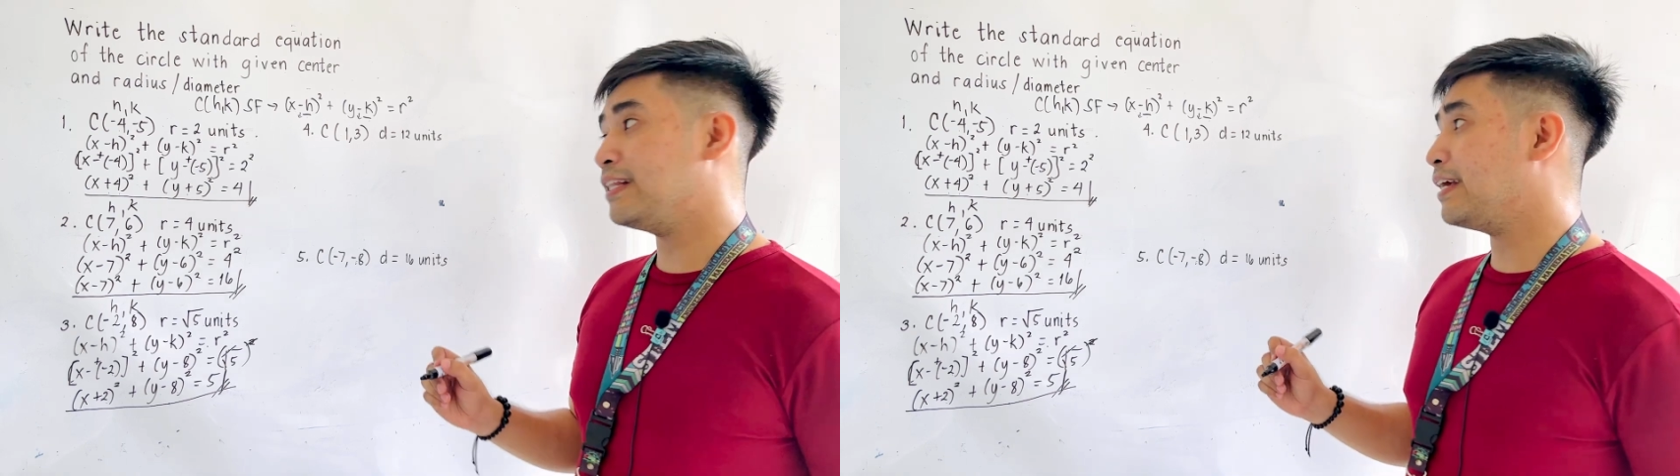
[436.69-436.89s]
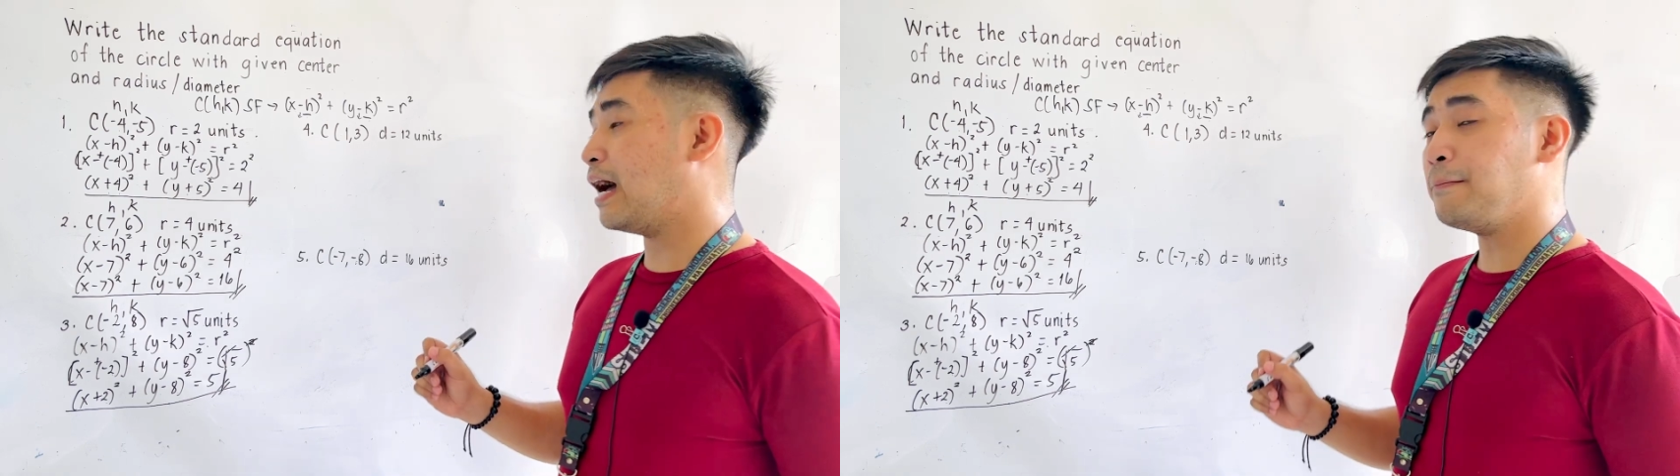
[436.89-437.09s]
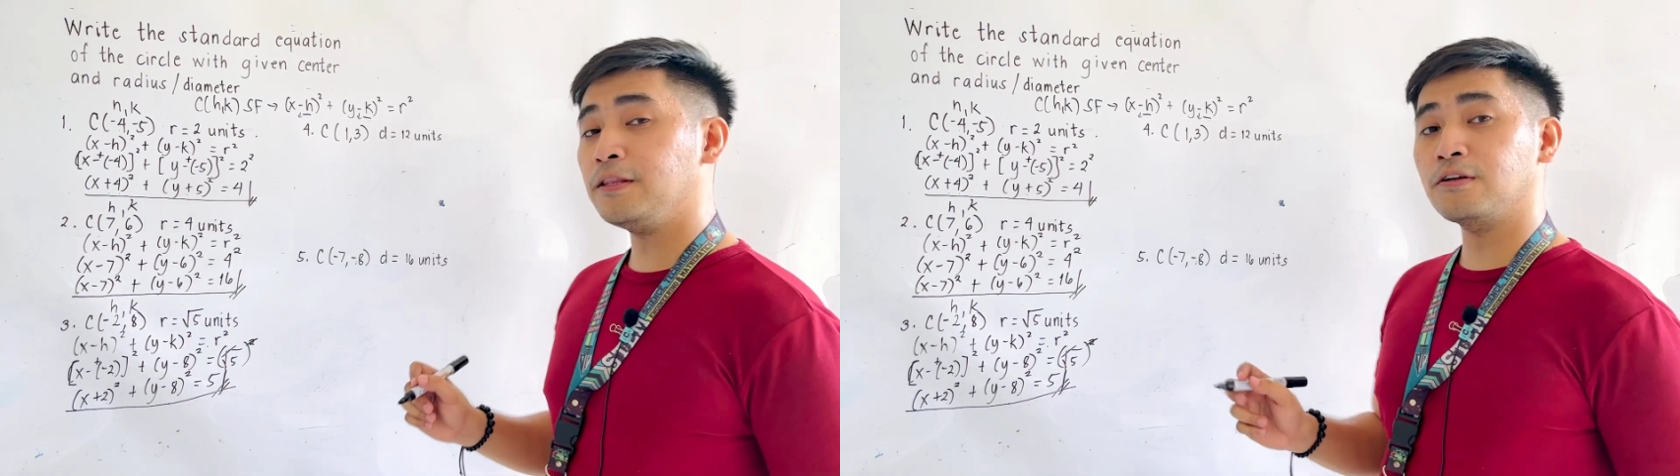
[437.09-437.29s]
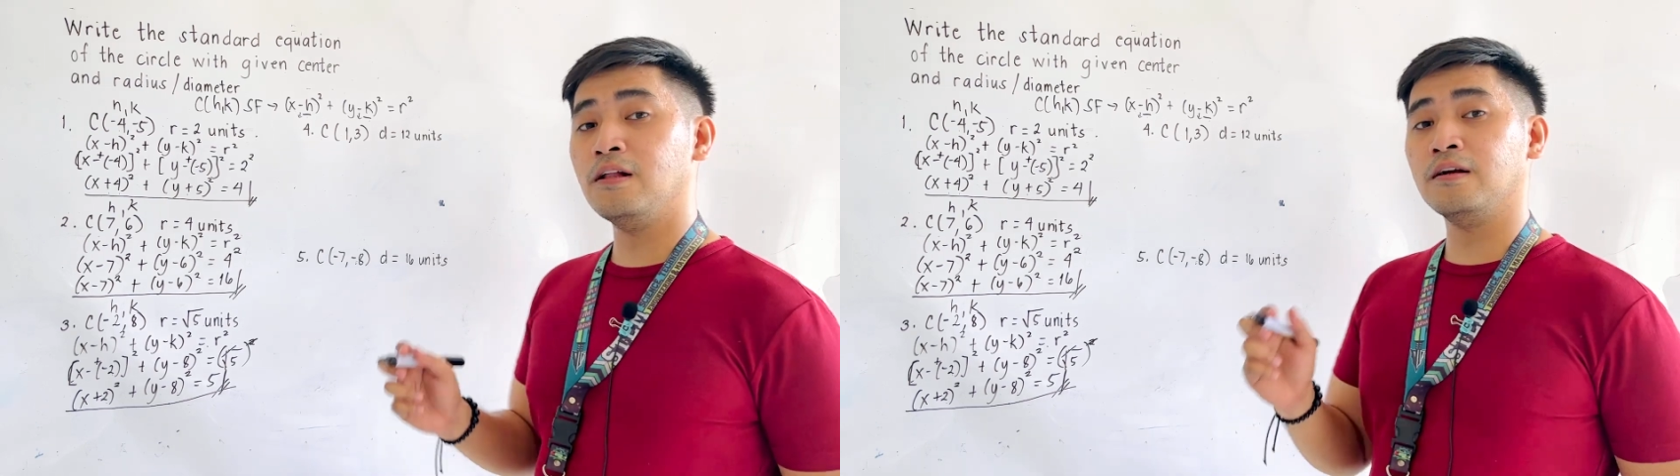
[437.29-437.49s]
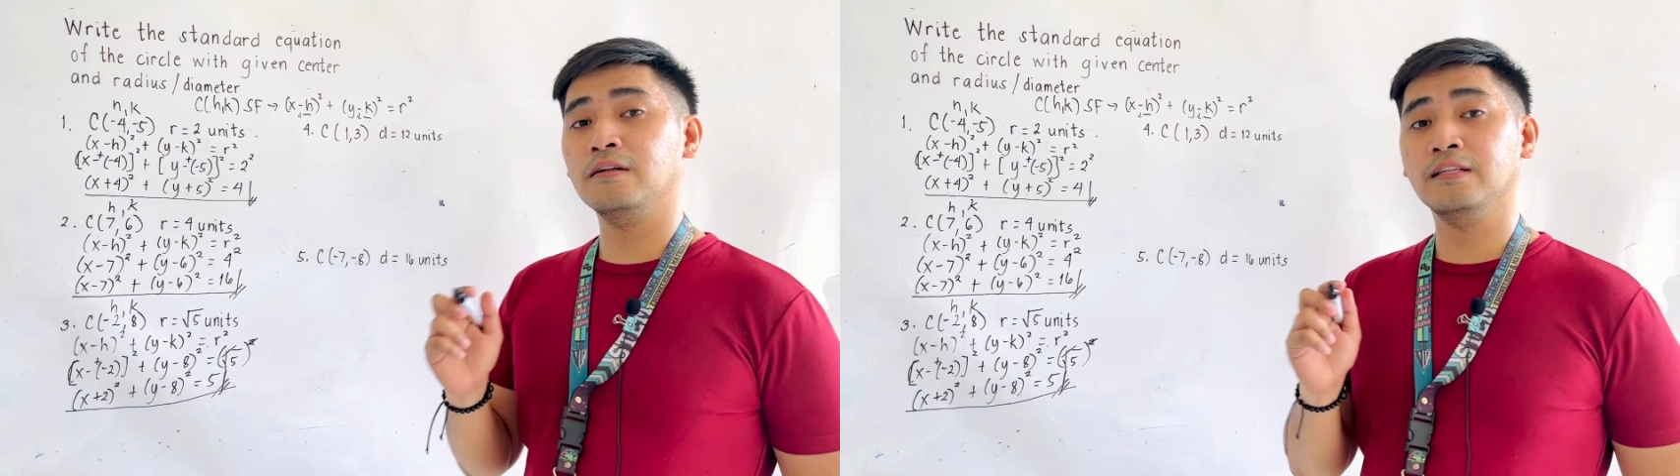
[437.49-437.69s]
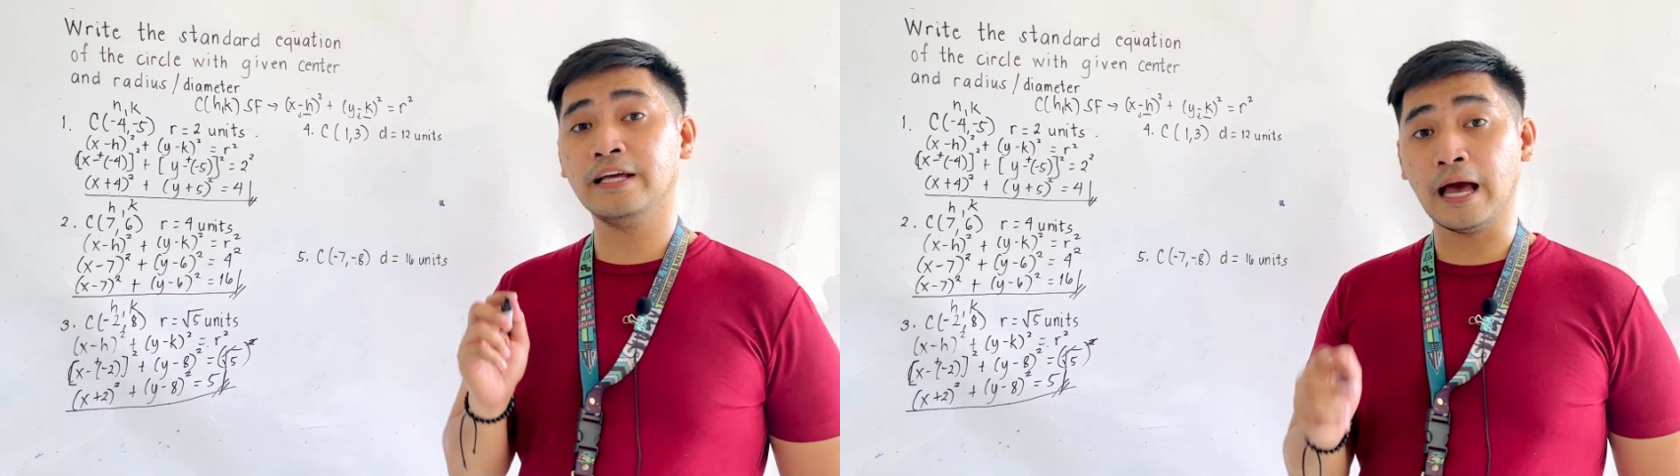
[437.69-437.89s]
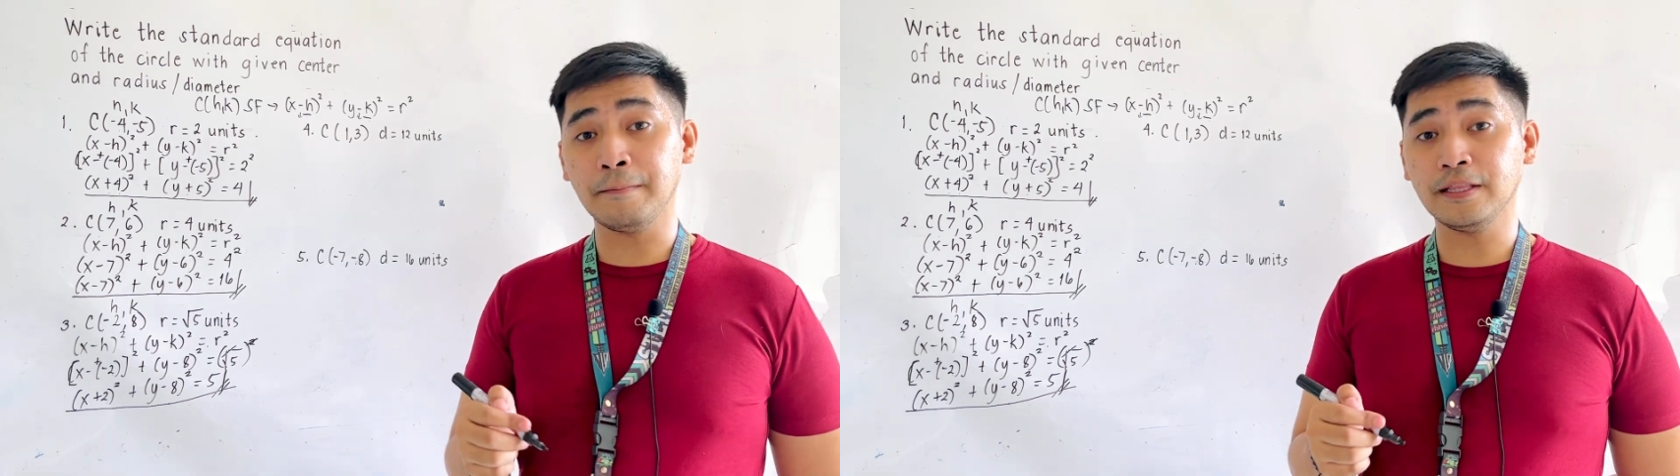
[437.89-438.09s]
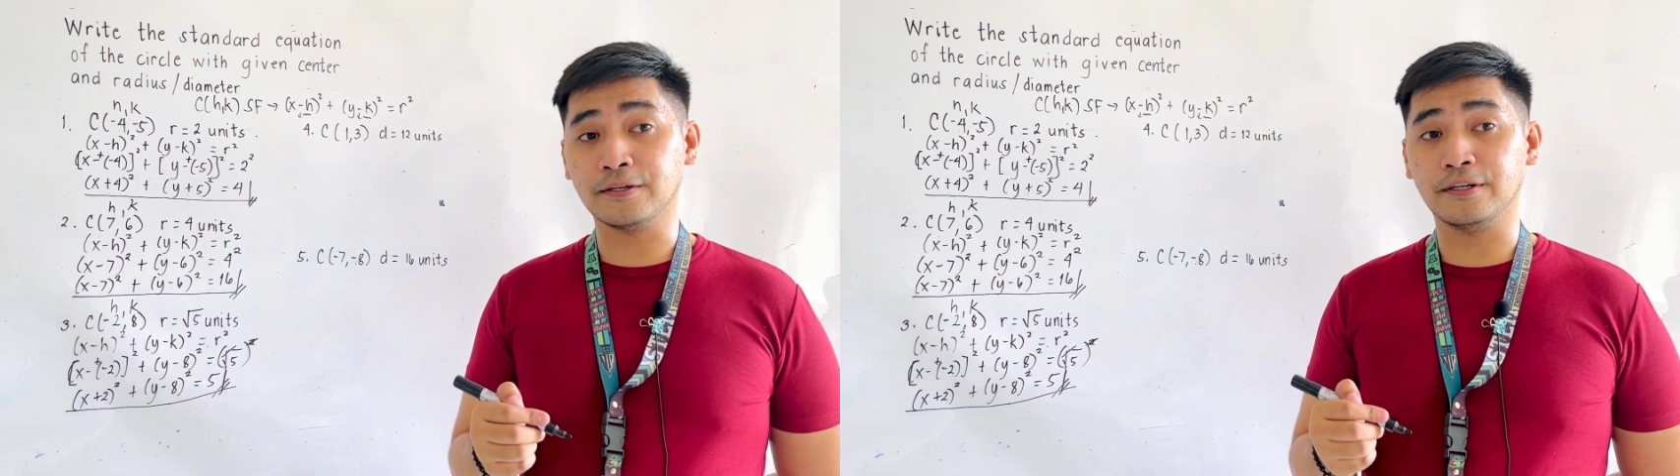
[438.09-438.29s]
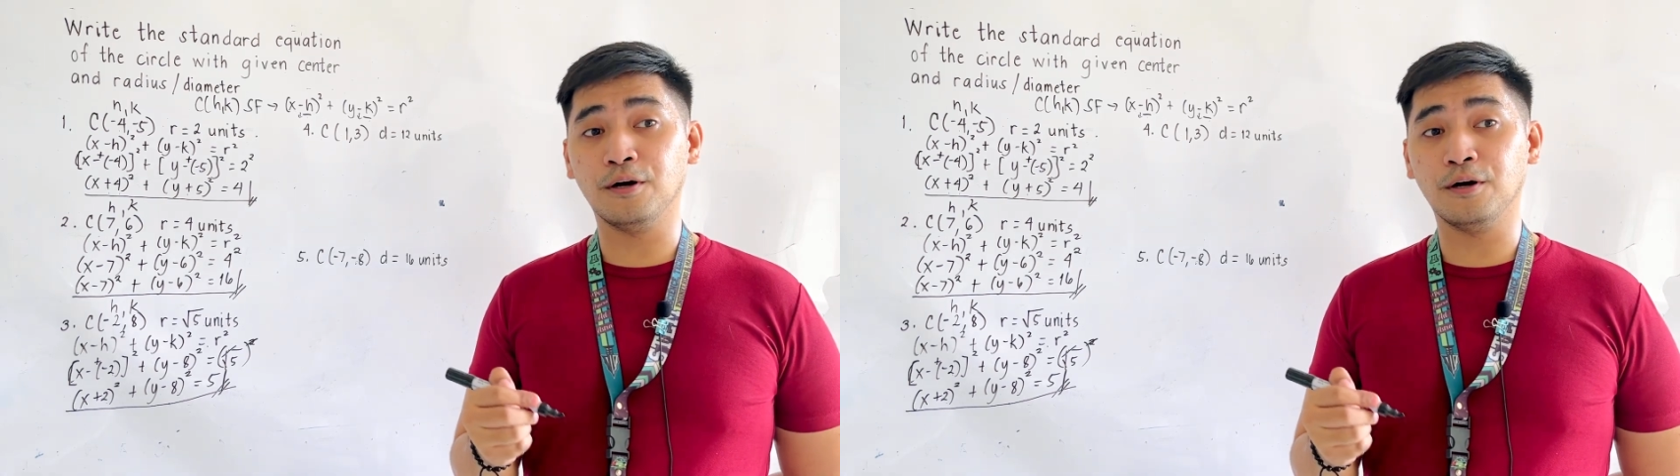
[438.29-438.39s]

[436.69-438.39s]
diameter,